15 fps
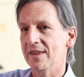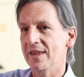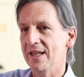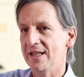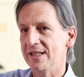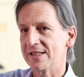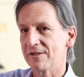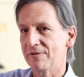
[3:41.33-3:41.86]

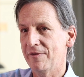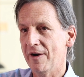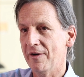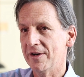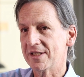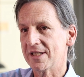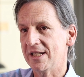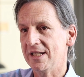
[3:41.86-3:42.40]
the
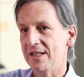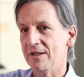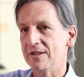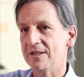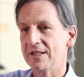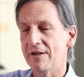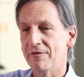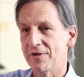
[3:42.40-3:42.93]
severity
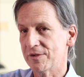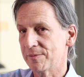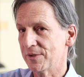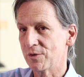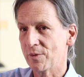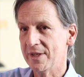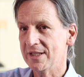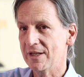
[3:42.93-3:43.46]
differs
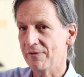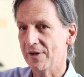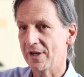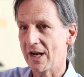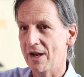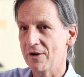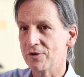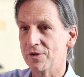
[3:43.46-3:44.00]
between
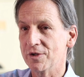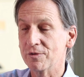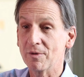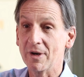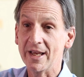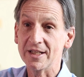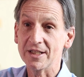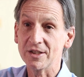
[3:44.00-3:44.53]
different countries
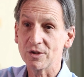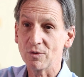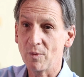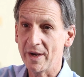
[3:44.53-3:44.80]
relating to